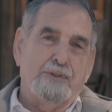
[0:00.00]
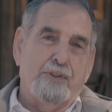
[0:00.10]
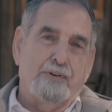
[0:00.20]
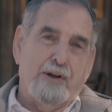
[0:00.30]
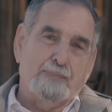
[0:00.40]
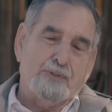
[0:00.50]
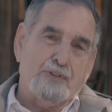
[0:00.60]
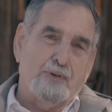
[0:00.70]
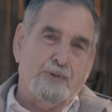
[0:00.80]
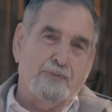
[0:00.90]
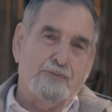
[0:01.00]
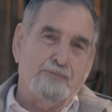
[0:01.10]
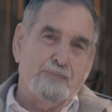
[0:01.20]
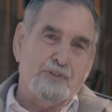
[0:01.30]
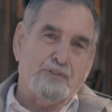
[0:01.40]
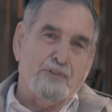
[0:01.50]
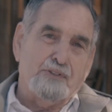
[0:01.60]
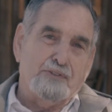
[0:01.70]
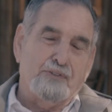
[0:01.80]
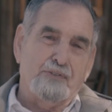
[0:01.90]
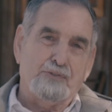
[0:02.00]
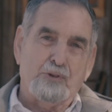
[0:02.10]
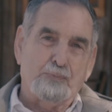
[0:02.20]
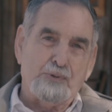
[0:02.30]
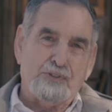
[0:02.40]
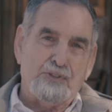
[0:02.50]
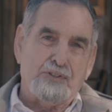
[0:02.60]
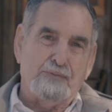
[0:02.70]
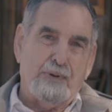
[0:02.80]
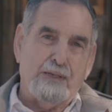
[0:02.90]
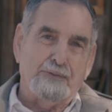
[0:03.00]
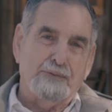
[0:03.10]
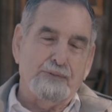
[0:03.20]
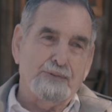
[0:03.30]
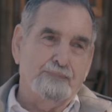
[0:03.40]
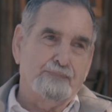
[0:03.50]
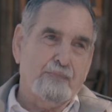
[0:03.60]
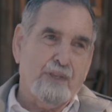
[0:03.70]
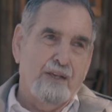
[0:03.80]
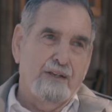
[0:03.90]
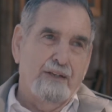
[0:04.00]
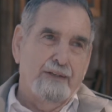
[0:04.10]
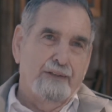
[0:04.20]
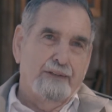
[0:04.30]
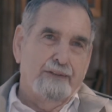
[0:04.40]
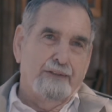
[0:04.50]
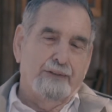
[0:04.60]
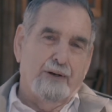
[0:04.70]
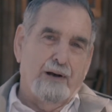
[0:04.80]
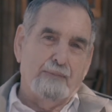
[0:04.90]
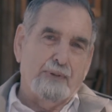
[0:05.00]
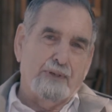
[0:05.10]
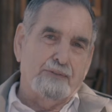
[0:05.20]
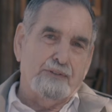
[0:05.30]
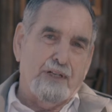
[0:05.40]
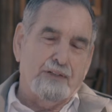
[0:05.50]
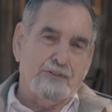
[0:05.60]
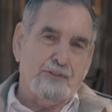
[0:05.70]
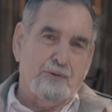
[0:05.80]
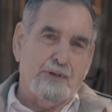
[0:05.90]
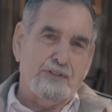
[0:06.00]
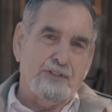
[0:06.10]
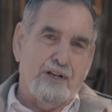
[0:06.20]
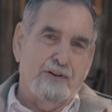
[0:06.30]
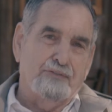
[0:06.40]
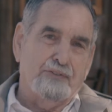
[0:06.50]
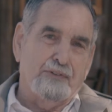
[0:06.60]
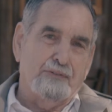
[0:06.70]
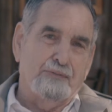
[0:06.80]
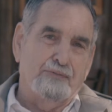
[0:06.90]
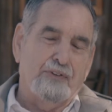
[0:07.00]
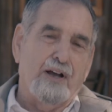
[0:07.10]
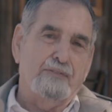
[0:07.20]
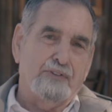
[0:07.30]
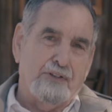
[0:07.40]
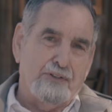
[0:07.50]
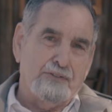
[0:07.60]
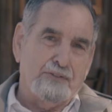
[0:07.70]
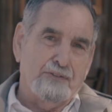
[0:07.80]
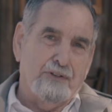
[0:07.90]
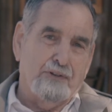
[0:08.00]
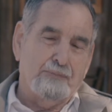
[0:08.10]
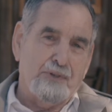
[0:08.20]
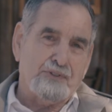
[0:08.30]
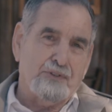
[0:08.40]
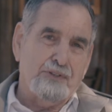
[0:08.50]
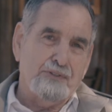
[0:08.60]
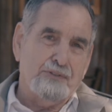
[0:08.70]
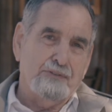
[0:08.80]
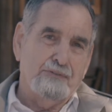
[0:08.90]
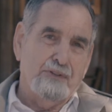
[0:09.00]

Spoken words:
another episode of Mysteries of the Superstition Mountains. You know, I've been telling stories now for 5 years on Mysteries,